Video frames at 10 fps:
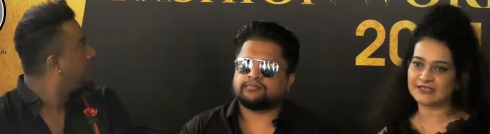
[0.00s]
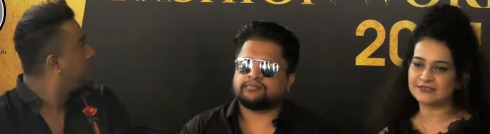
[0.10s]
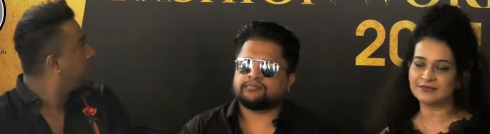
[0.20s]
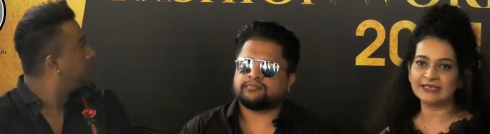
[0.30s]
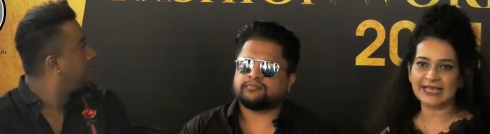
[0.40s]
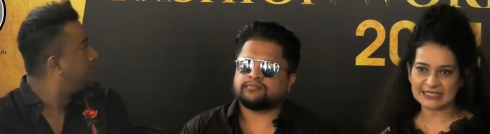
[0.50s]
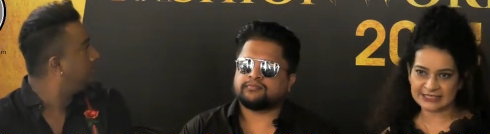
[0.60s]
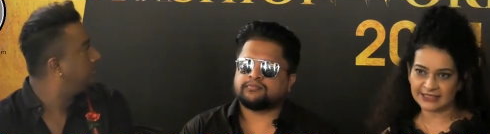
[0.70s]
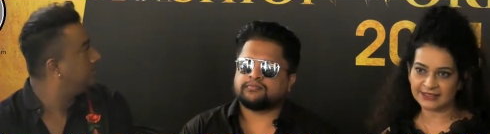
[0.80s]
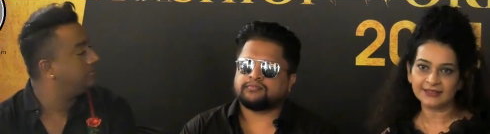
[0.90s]
Speaker 1: festival next
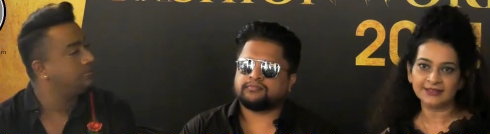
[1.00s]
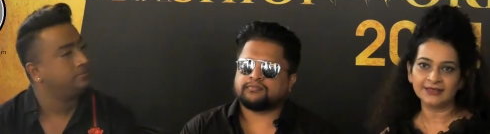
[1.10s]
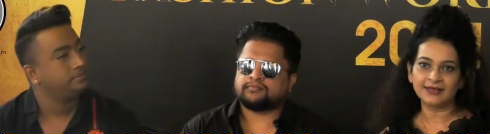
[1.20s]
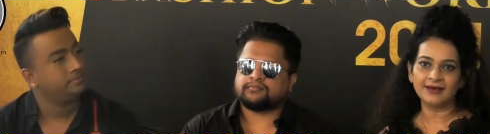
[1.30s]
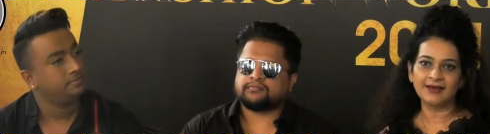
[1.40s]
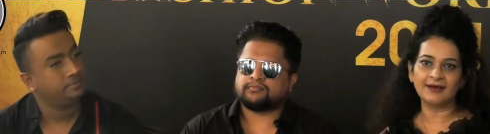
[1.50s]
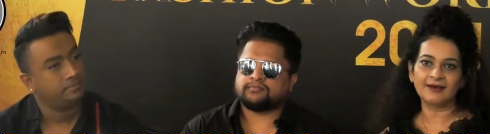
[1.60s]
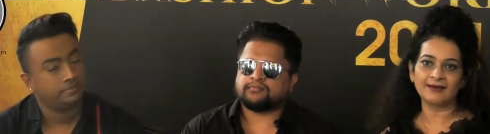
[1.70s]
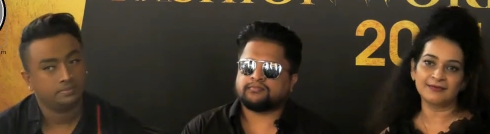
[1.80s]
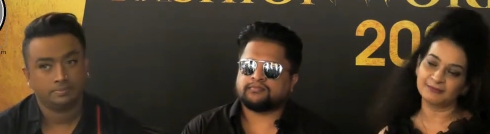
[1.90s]
year.
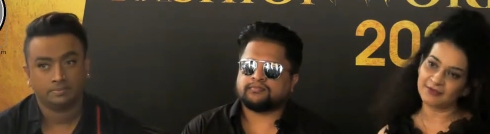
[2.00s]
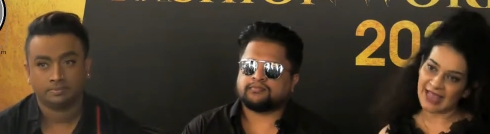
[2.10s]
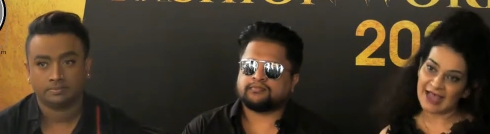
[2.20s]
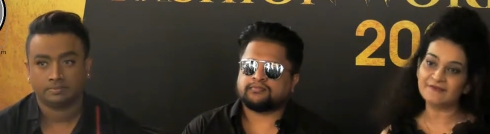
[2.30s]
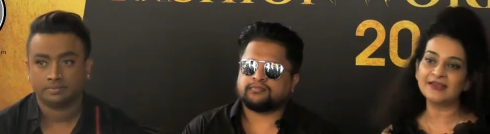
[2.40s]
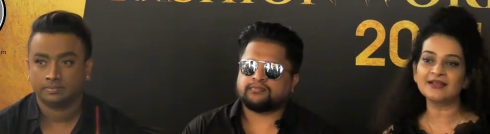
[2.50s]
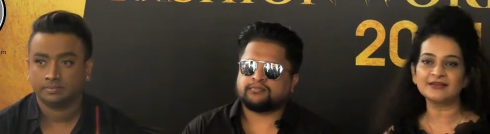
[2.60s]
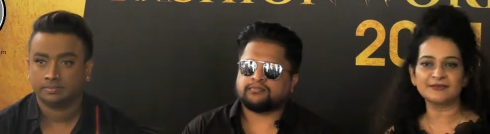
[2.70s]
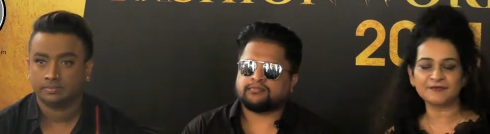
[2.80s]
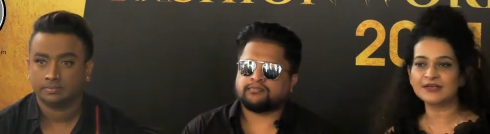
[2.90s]
Having
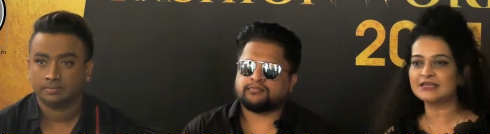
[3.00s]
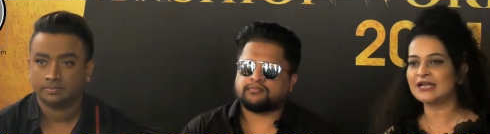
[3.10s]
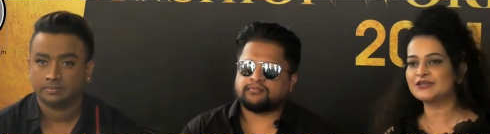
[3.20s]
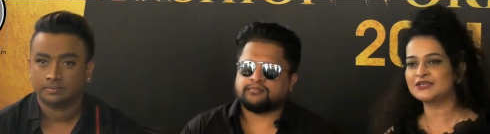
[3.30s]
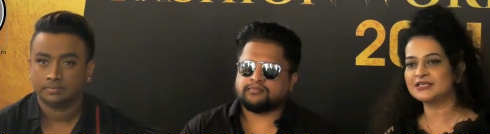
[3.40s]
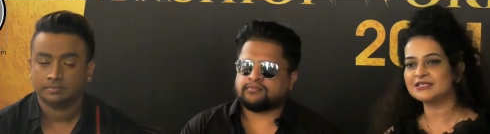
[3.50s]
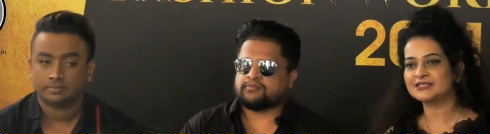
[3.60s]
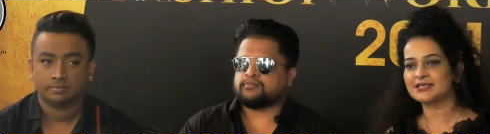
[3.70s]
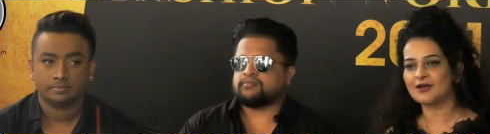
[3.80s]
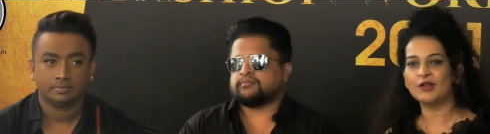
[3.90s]
different countries
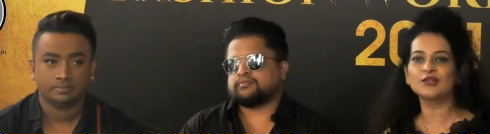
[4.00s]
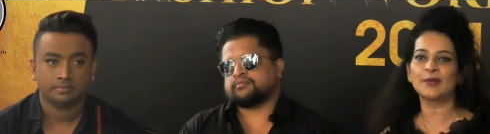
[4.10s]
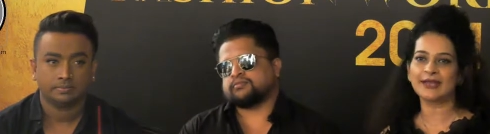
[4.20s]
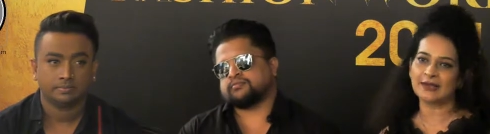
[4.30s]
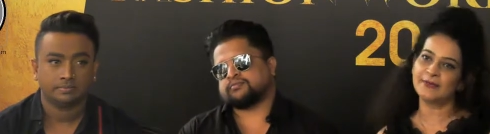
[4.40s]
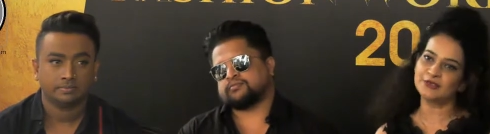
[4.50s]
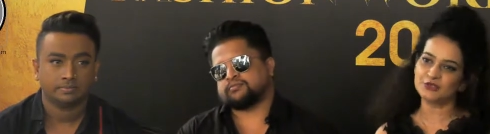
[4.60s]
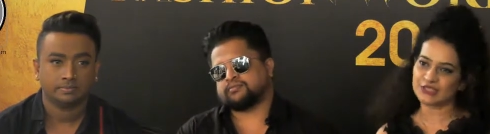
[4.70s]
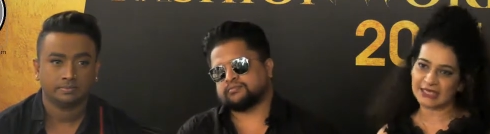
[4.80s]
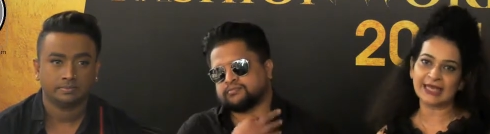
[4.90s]
all the way coming to
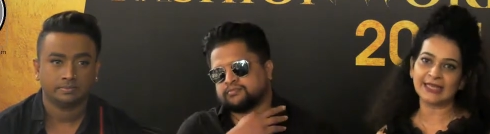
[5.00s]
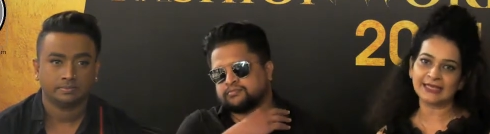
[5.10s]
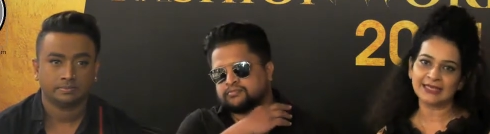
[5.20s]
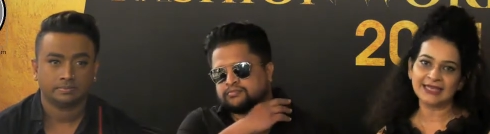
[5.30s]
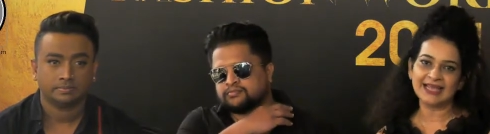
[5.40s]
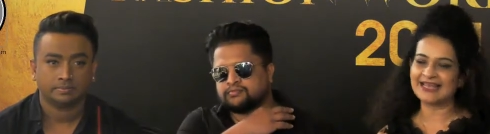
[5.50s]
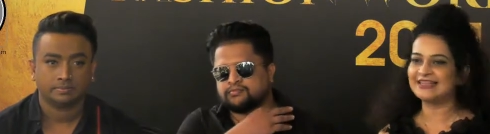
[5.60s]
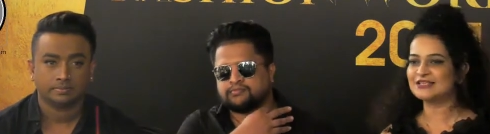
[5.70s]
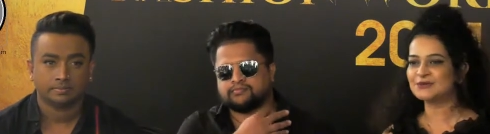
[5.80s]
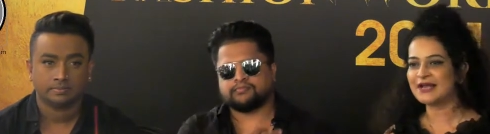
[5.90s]
Chennai and
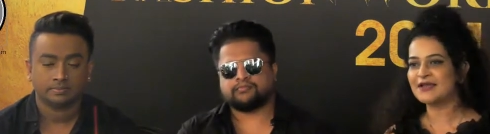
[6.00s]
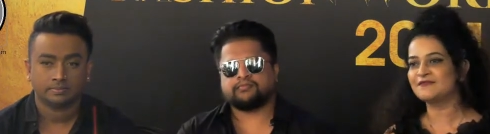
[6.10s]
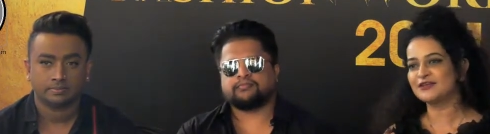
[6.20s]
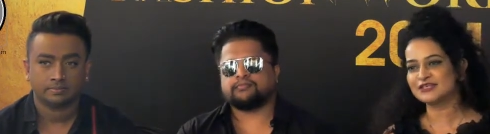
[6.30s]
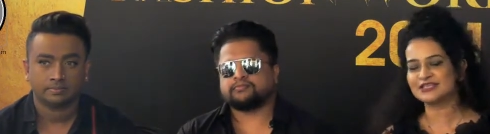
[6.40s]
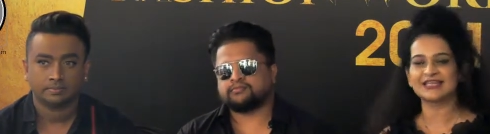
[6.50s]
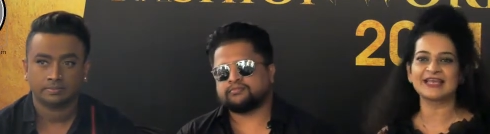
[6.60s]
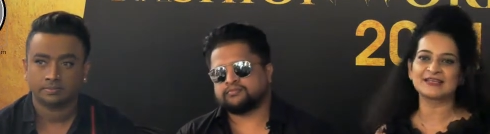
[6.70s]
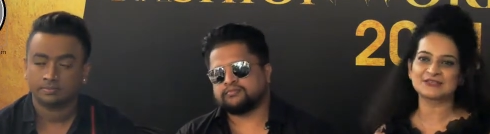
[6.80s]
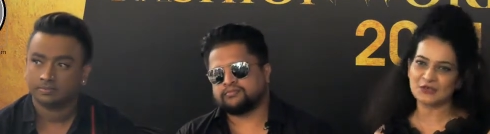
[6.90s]
that's what I wish.
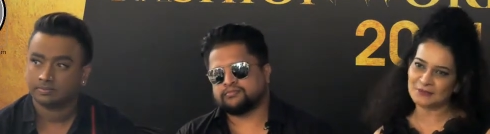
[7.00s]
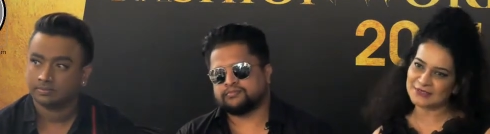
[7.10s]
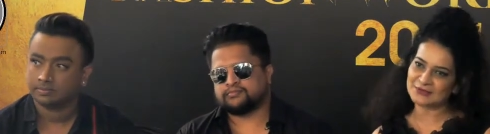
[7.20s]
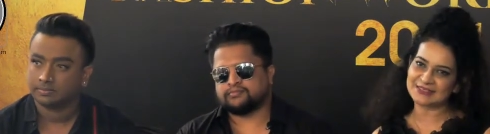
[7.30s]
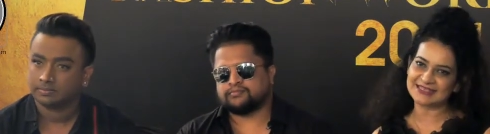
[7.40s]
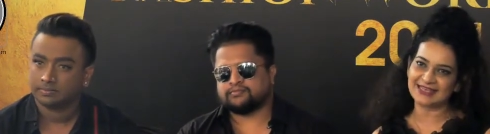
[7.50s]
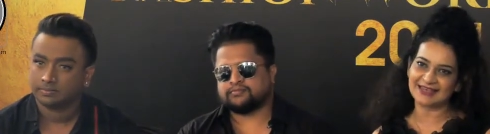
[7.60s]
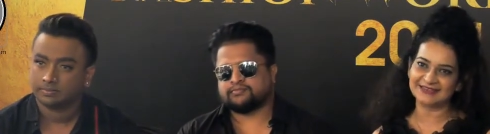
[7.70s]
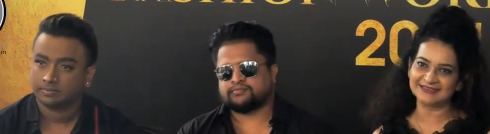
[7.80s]
Thank you so much once again.